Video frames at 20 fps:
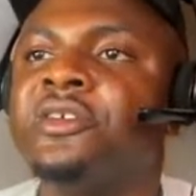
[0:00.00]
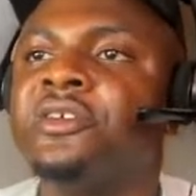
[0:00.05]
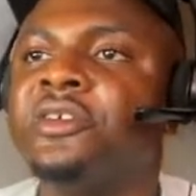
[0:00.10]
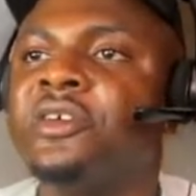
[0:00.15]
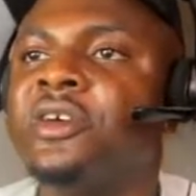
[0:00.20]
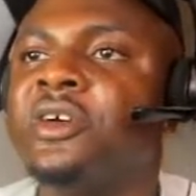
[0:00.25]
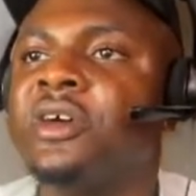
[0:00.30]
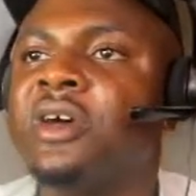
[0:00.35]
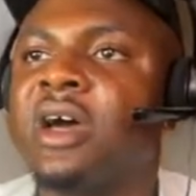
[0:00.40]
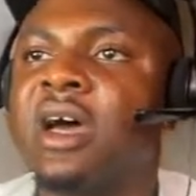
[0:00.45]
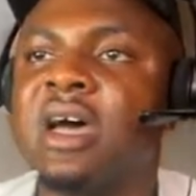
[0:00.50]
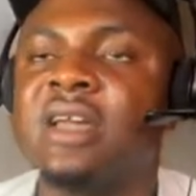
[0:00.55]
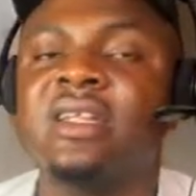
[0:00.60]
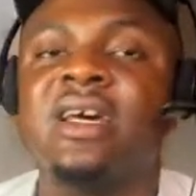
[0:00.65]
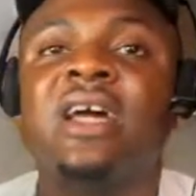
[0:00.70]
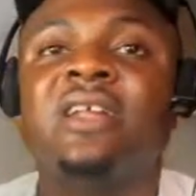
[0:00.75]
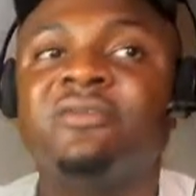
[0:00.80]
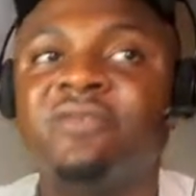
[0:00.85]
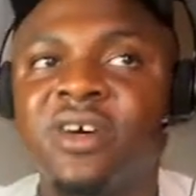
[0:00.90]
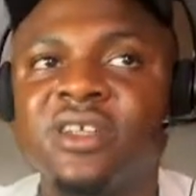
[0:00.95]
An
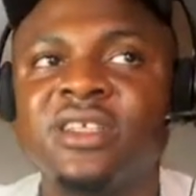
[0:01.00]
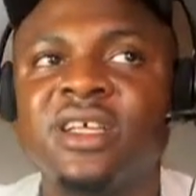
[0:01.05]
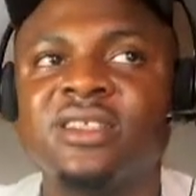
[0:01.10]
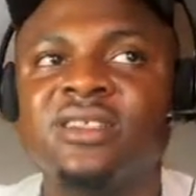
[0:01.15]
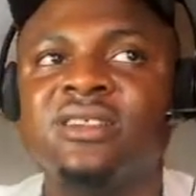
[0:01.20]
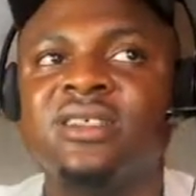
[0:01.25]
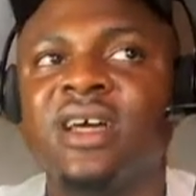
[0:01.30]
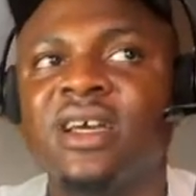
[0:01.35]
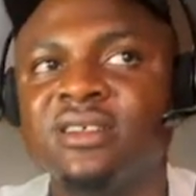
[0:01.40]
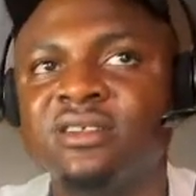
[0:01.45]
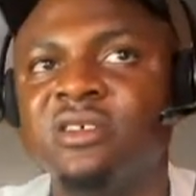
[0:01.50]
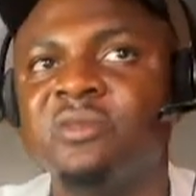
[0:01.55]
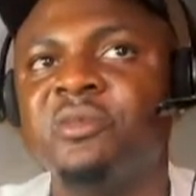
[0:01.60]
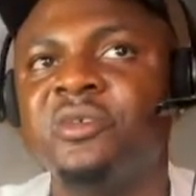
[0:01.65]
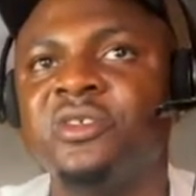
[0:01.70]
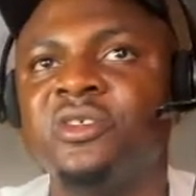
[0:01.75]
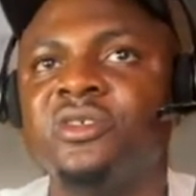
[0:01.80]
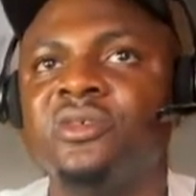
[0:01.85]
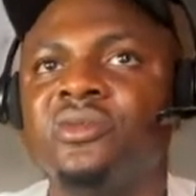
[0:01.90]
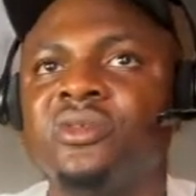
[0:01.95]
advert that is high CPC,
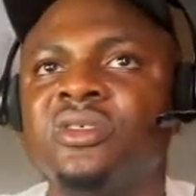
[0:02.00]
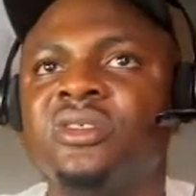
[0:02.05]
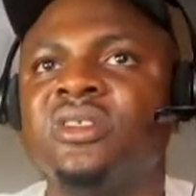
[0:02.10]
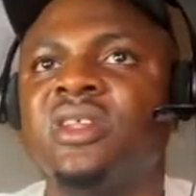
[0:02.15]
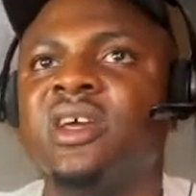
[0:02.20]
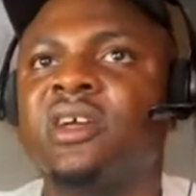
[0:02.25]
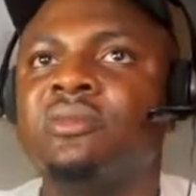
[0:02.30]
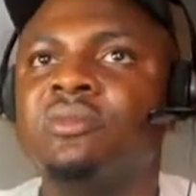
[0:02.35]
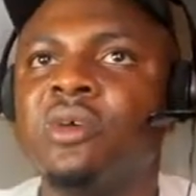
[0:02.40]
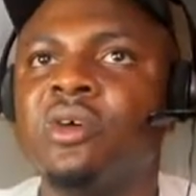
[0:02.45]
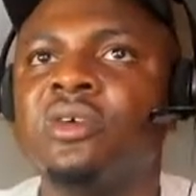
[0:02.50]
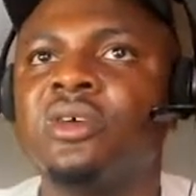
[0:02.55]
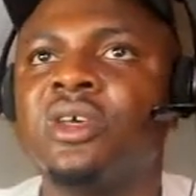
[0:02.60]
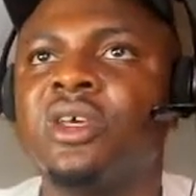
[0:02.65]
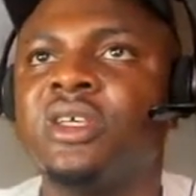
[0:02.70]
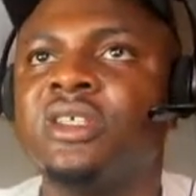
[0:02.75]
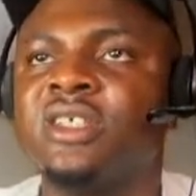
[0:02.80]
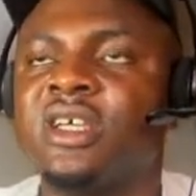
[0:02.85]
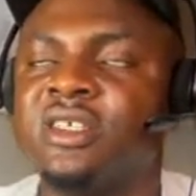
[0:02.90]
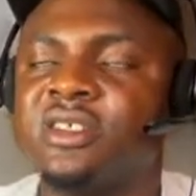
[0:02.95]
which is like mortgage and
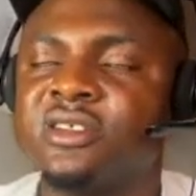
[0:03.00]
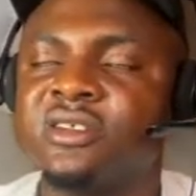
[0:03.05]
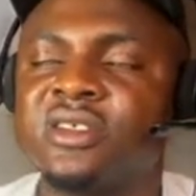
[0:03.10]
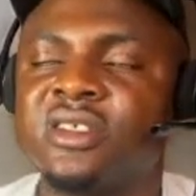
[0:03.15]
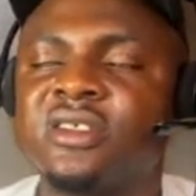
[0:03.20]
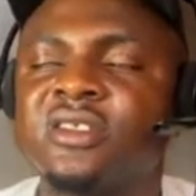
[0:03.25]
the rest.